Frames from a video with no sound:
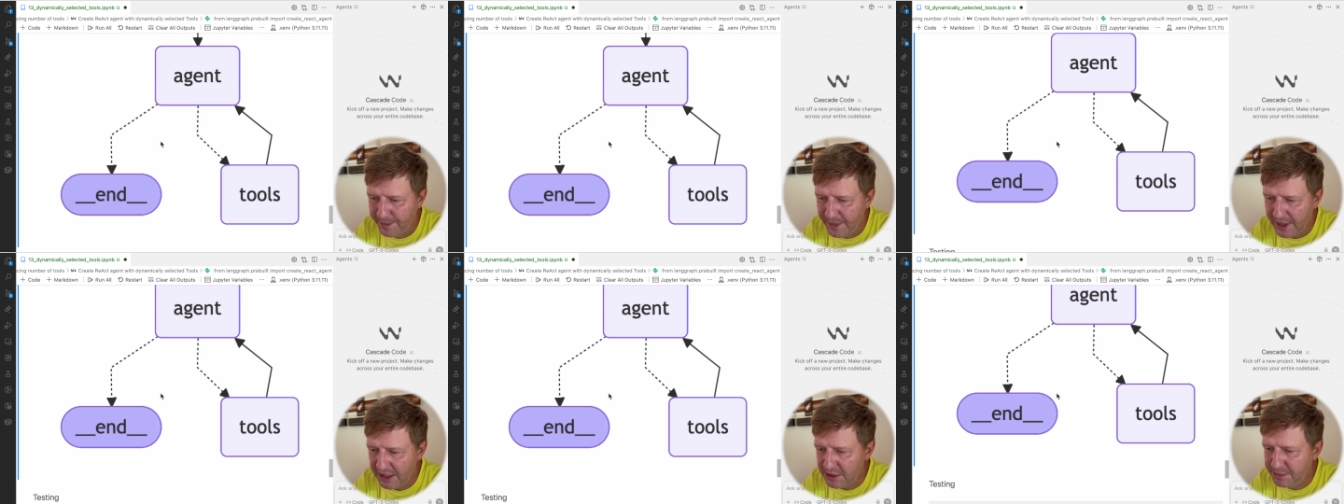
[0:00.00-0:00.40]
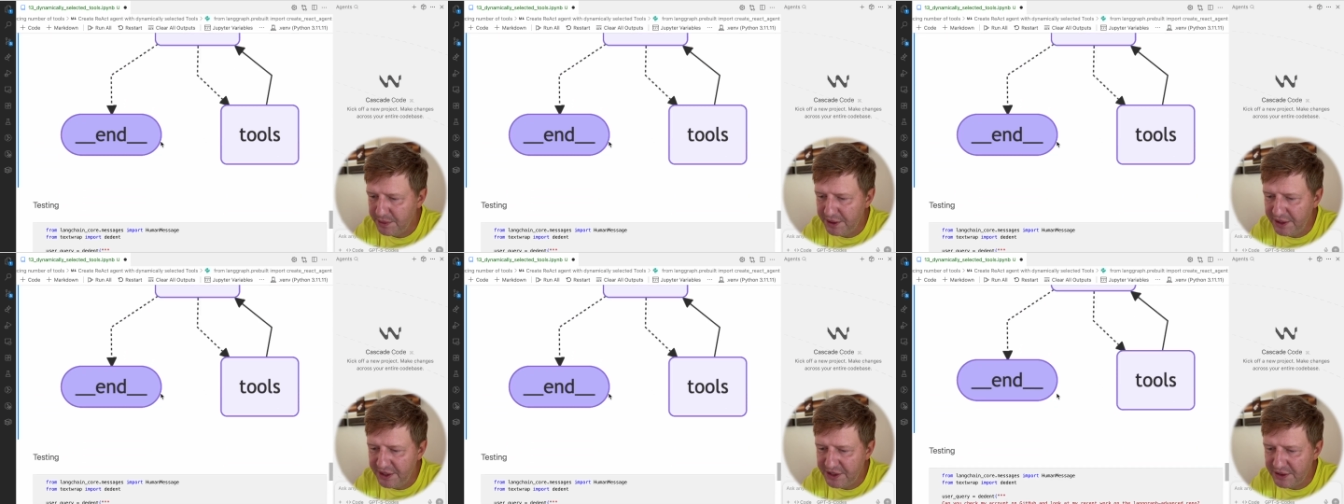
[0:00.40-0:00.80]
That's
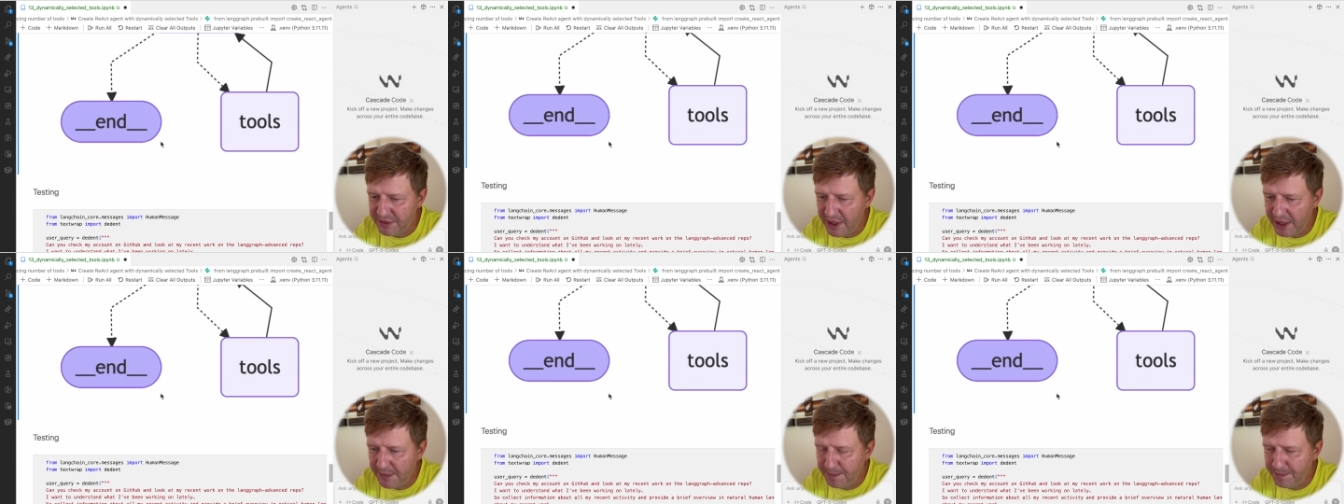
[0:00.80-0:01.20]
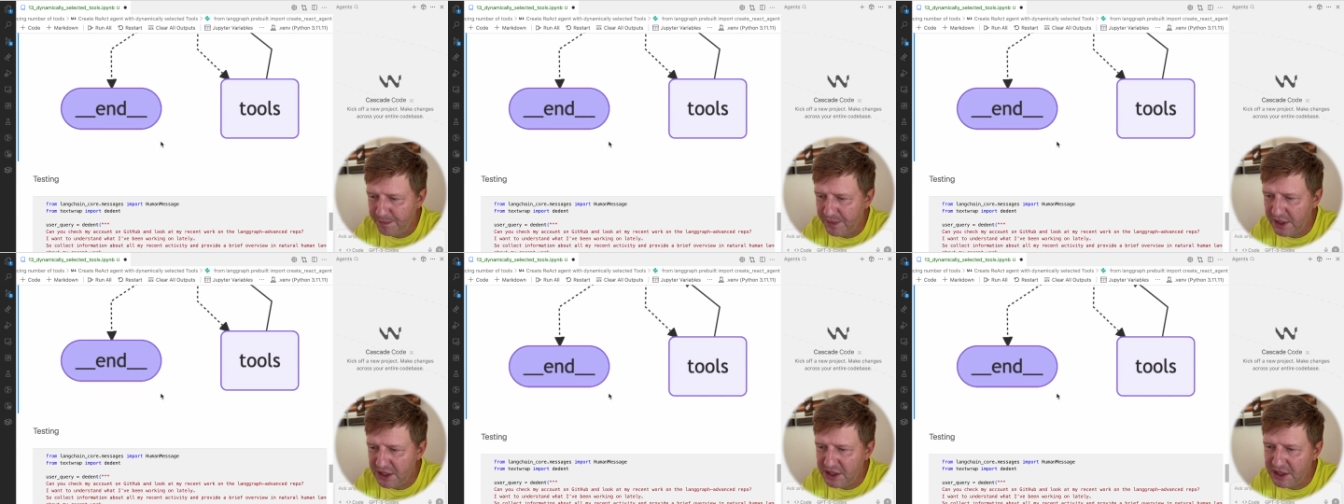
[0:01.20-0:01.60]
pretty easy, right?
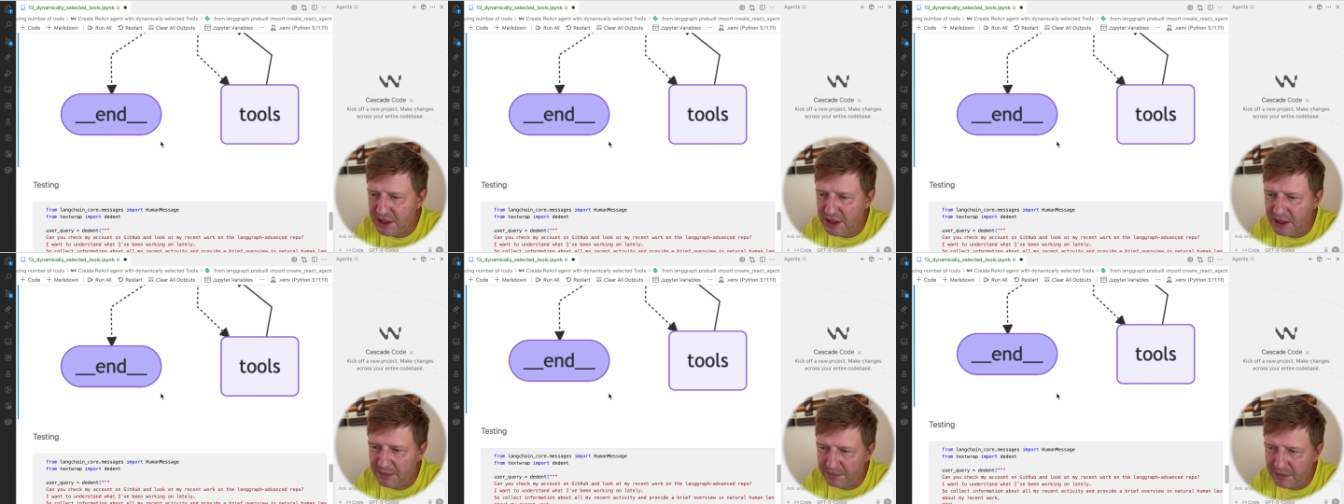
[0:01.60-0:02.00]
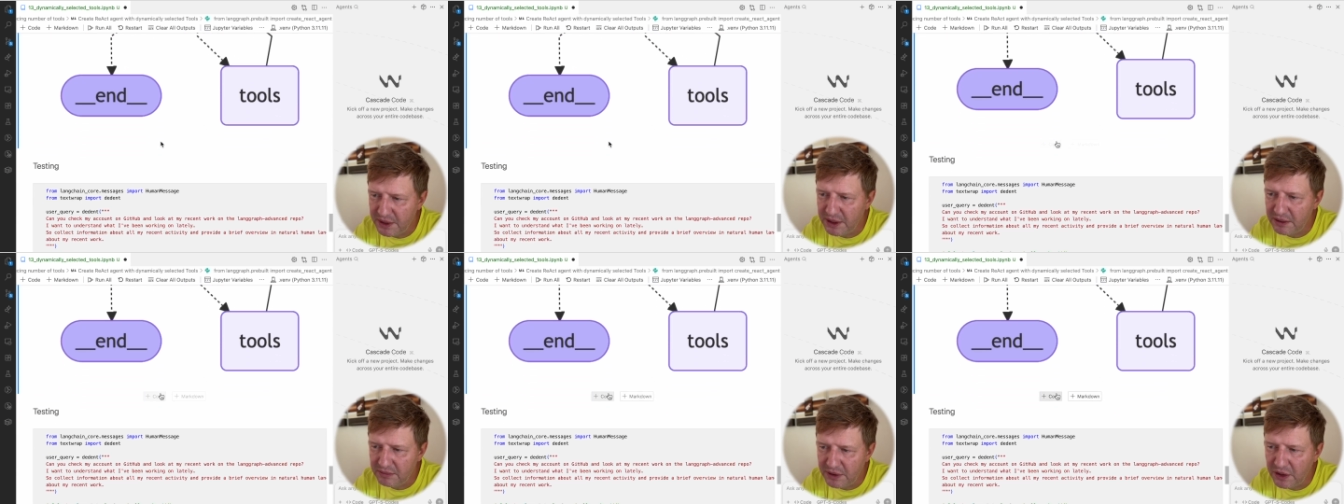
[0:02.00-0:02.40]
This is the,
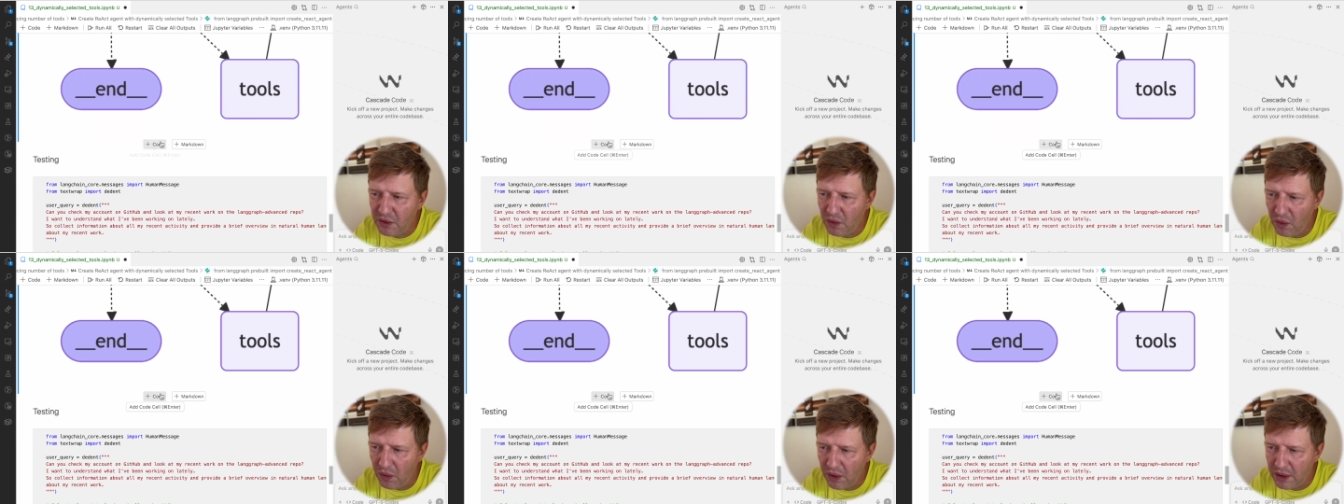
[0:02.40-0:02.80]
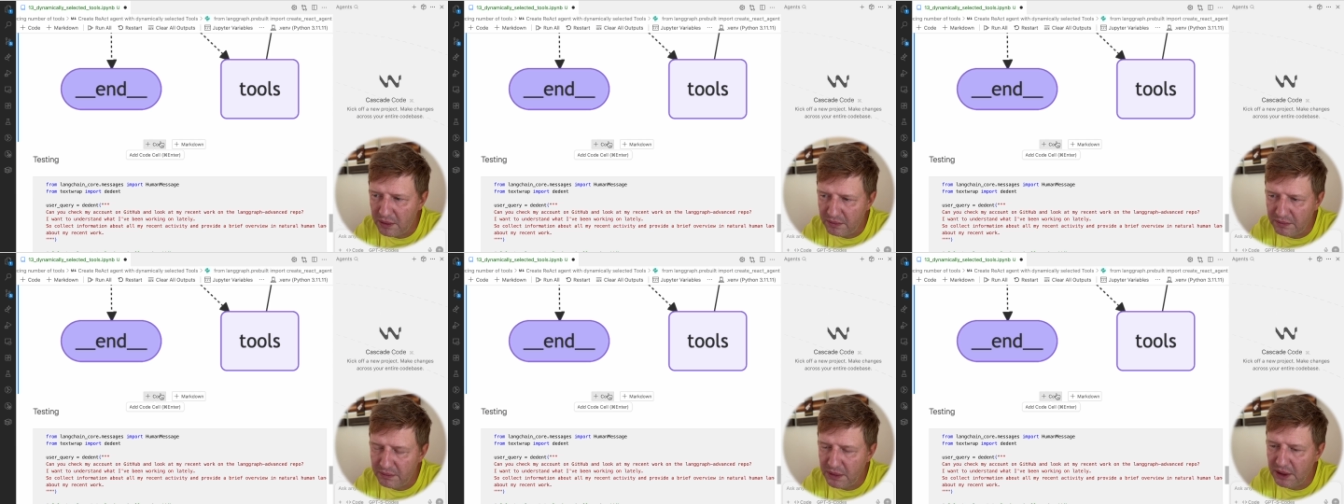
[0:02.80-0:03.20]
the, the core
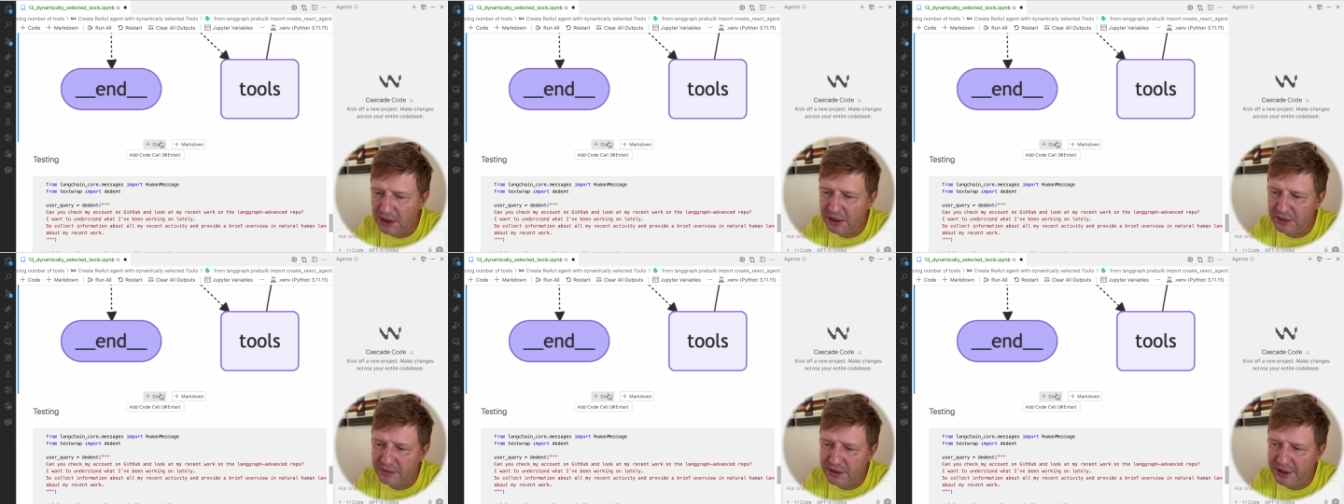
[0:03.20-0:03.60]
uh,